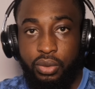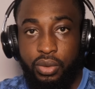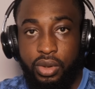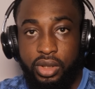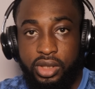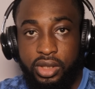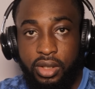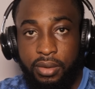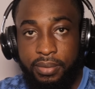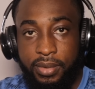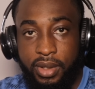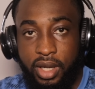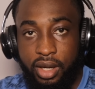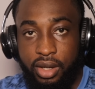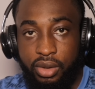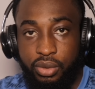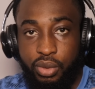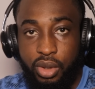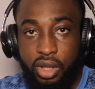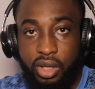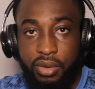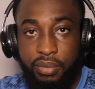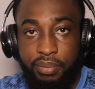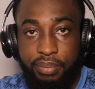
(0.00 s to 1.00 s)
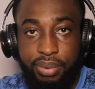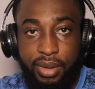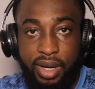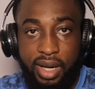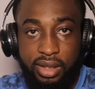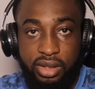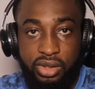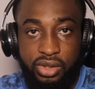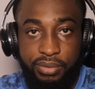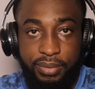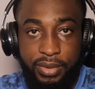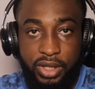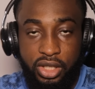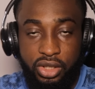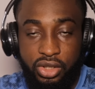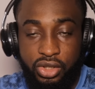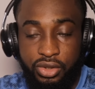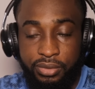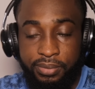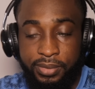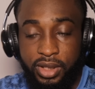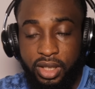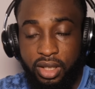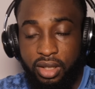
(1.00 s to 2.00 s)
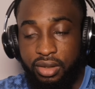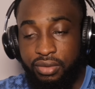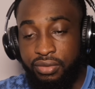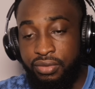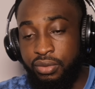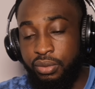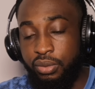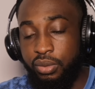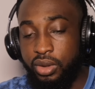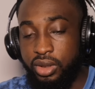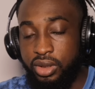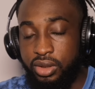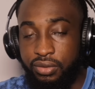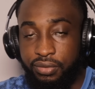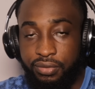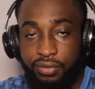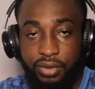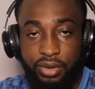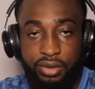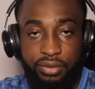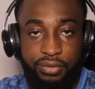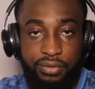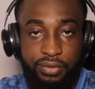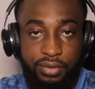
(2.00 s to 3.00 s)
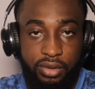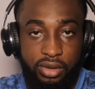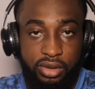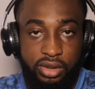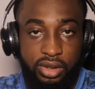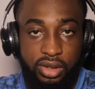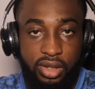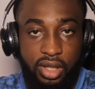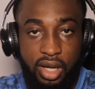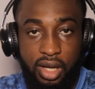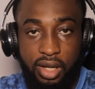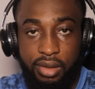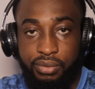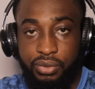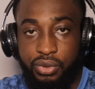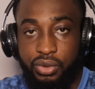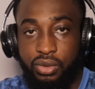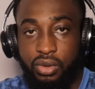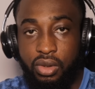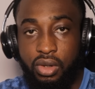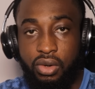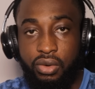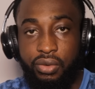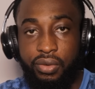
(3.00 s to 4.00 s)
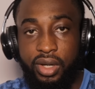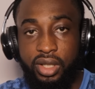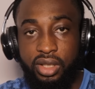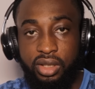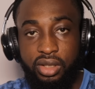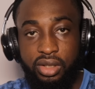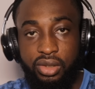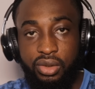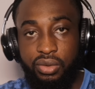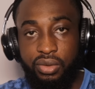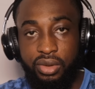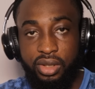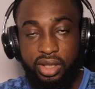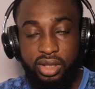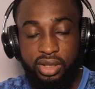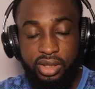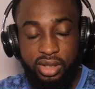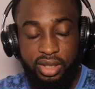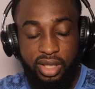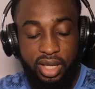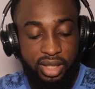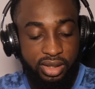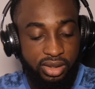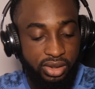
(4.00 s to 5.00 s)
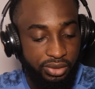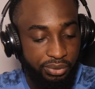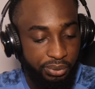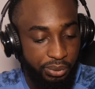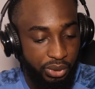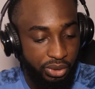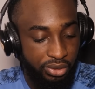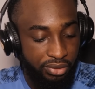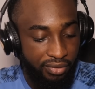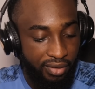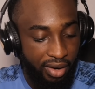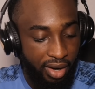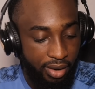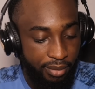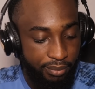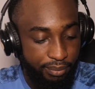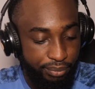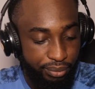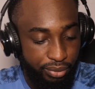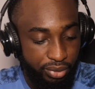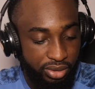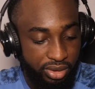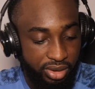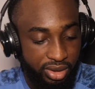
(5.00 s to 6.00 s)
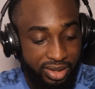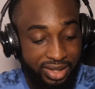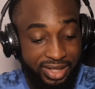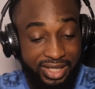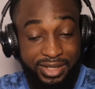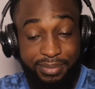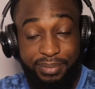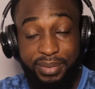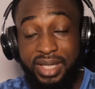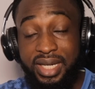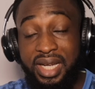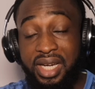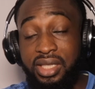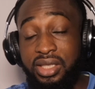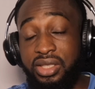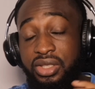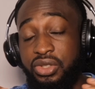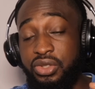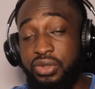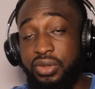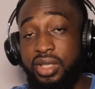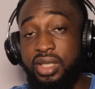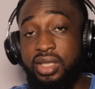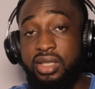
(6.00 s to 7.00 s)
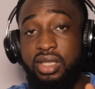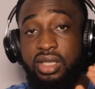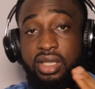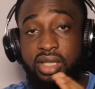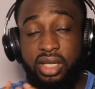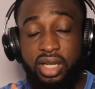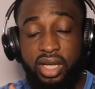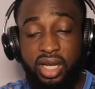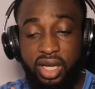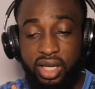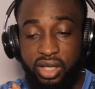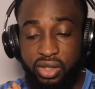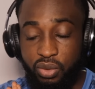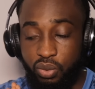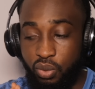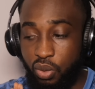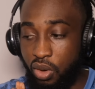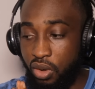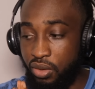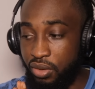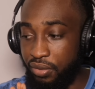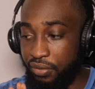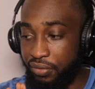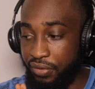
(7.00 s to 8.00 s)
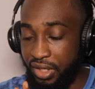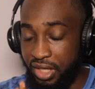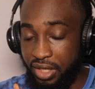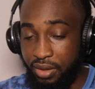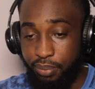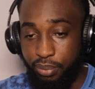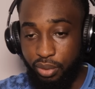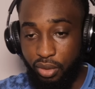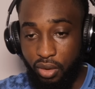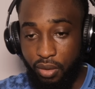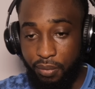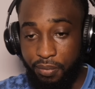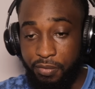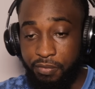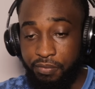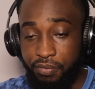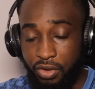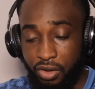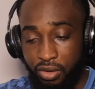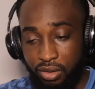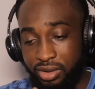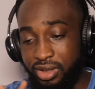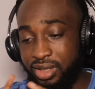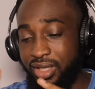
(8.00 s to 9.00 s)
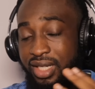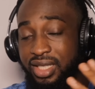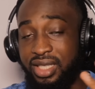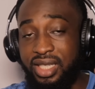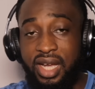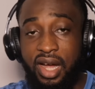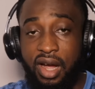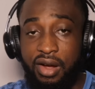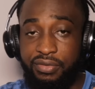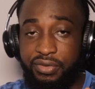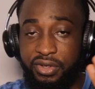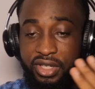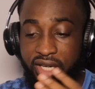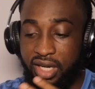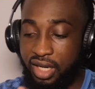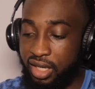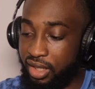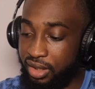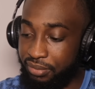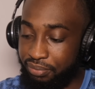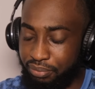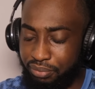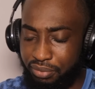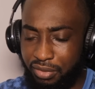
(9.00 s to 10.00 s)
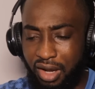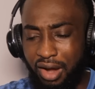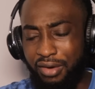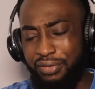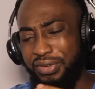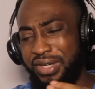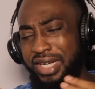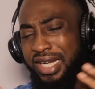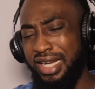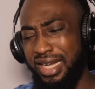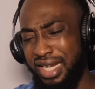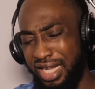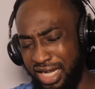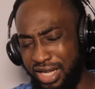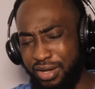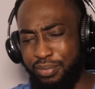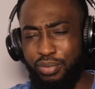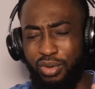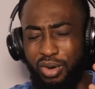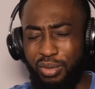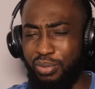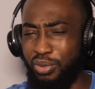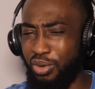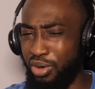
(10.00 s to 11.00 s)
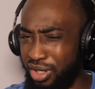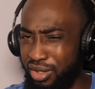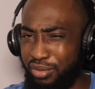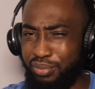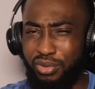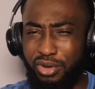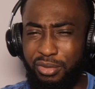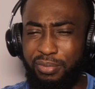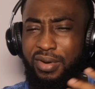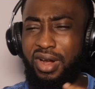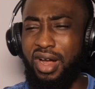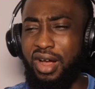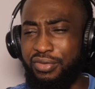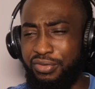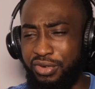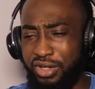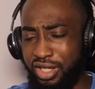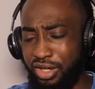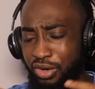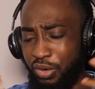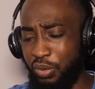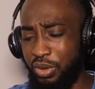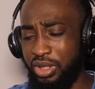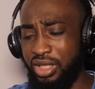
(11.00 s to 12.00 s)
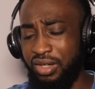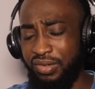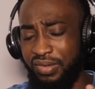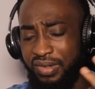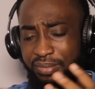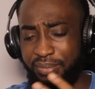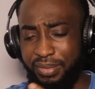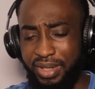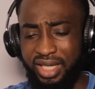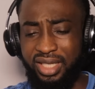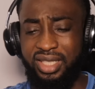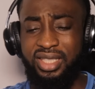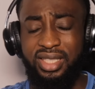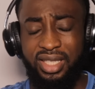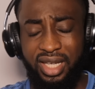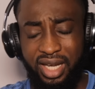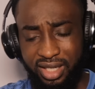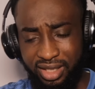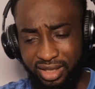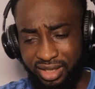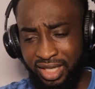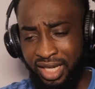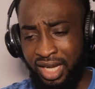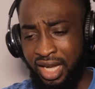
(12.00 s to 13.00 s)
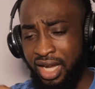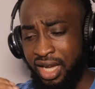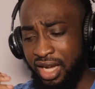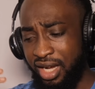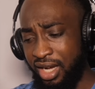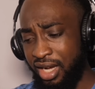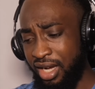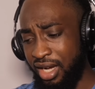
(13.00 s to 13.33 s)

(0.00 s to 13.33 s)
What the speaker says: Yo, what's up, gang? Welcome back to my YouTube channel. If you're watching for the first time, you already know, hit that subscribe button. It's been an interesting day in the world of hip-hop, or should I say African hip-hop, or hip-hop Africa, whichever makes sense.